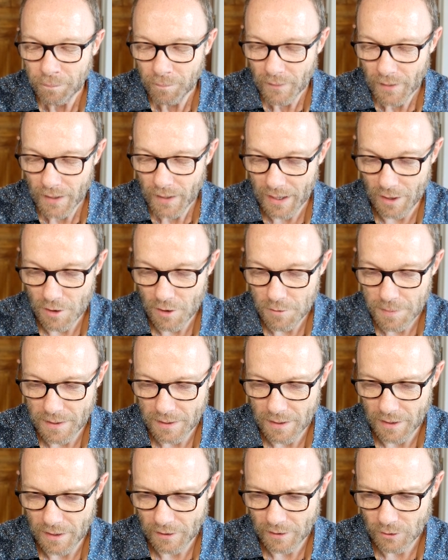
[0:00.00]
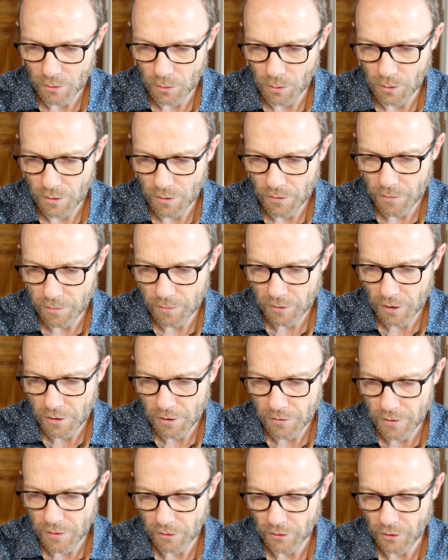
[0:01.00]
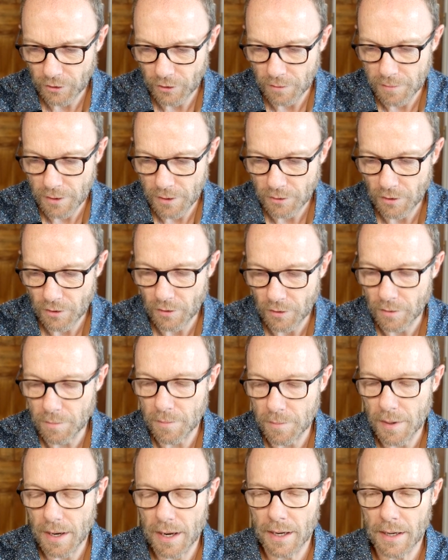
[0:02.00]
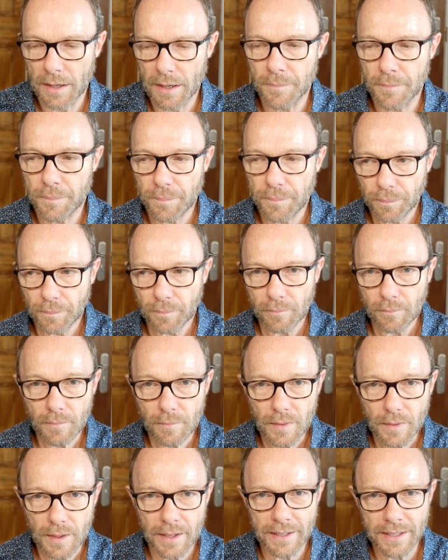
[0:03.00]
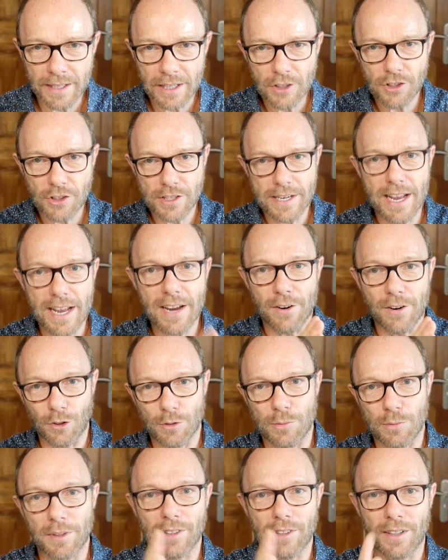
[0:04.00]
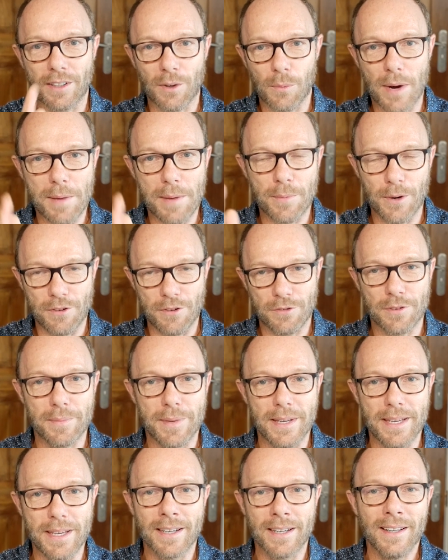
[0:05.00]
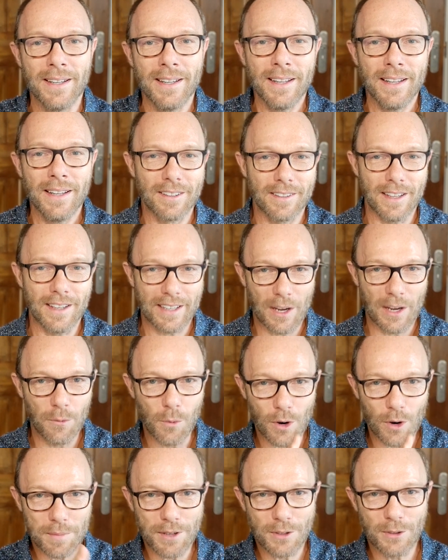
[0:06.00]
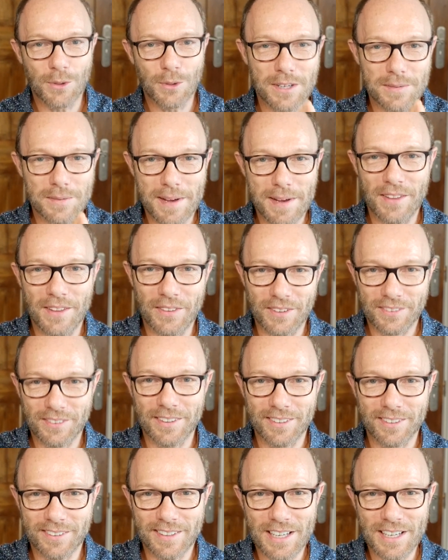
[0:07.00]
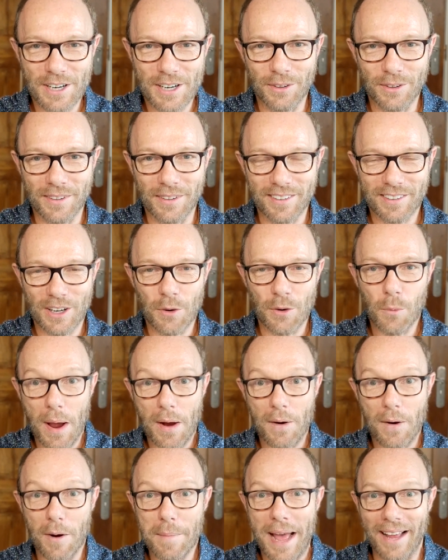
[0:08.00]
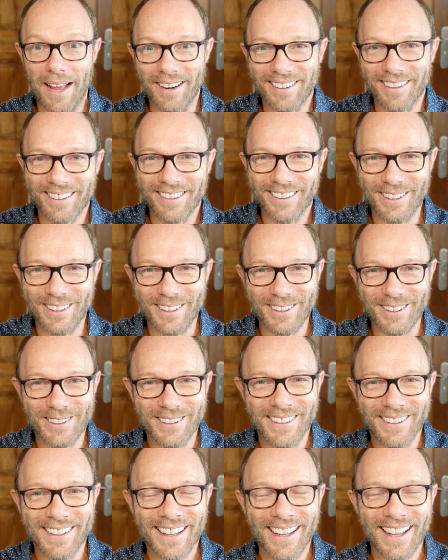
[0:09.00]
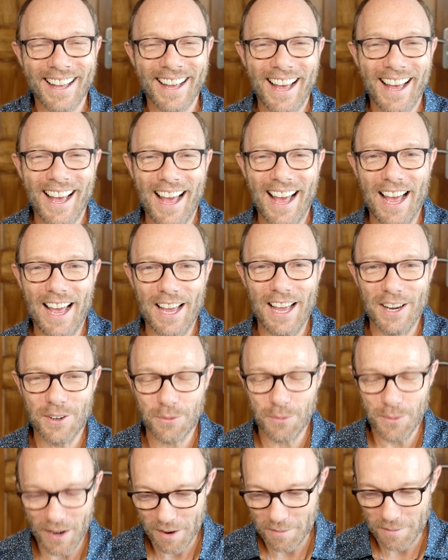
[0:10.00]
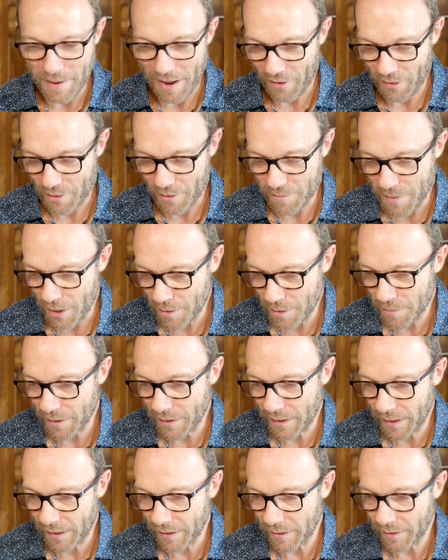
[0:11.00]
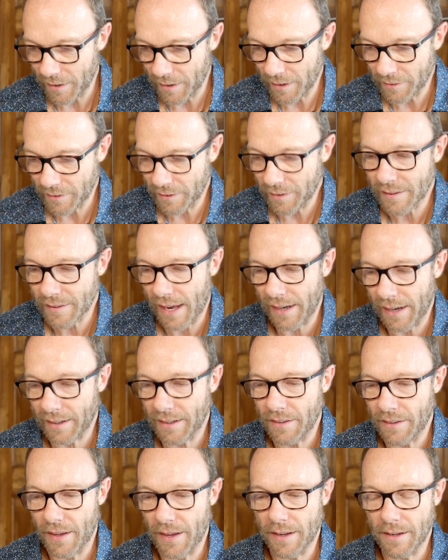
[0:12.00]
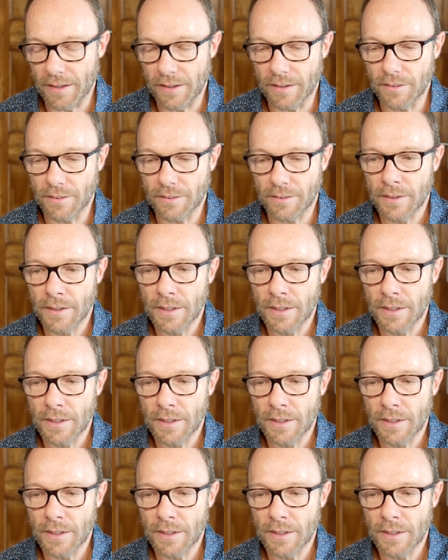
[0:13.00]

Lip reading: And I've been, I think, to all of them so far, certainly most of them. And each year, it's almost like a waypoint for me. It's like, okay, what am I talking about at this year's CCon? It's kind of where I'm at, you know. And where I'm at the moment is exactly that. And